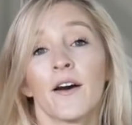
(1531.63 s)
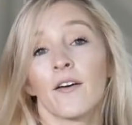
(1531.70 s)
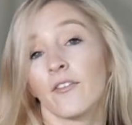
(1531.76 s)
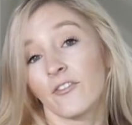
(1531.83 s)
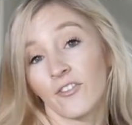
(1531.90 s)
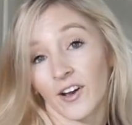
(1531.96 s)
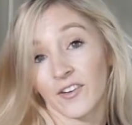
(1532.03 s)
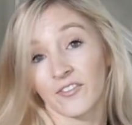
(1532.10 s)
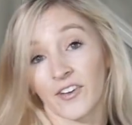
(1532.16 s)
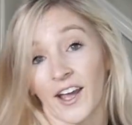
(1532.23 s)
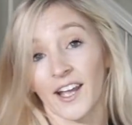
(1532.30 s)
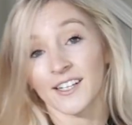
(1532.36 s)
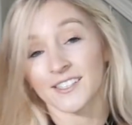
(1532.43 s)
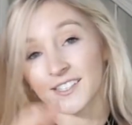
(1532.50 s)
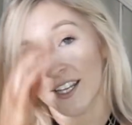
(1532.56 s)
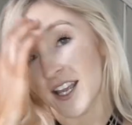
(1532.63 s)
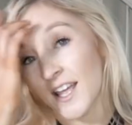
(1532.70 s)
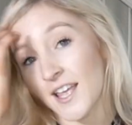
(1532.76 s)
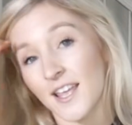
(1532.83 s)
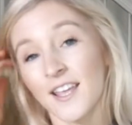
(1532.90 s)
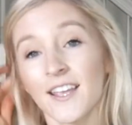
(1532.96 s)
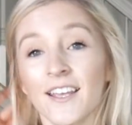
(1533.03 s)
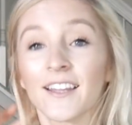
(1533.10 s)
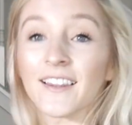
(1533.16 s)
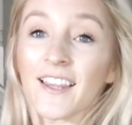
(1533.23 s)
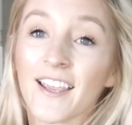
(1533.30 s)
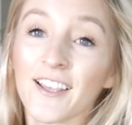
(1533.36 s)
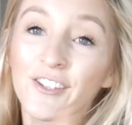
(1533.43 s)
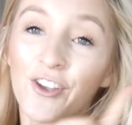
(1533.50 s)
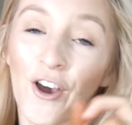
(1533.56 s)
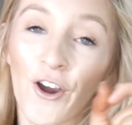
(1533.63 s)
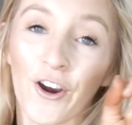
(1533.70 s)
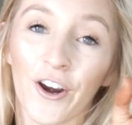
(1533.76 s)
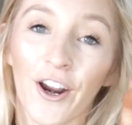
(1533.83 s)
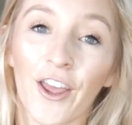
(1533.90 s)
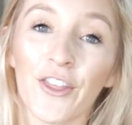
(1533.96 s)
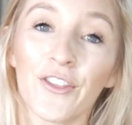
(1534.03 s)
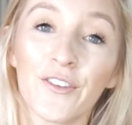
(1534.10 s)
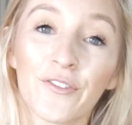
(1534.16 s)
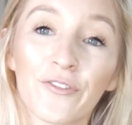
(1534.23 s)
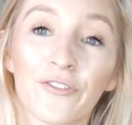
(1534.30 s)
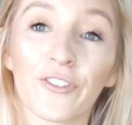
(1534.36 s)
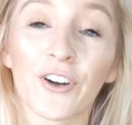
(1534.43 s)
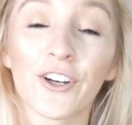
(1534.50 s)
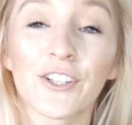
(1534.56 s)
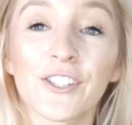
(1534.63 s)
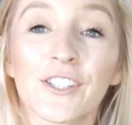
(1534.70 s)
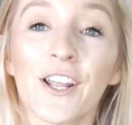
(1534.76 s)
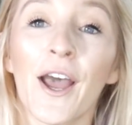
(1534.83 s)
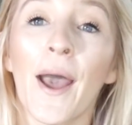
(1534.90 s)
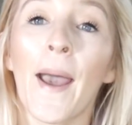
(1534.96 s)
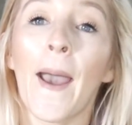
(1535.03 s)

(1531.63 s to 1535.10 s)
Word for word: Fun fact, these are the first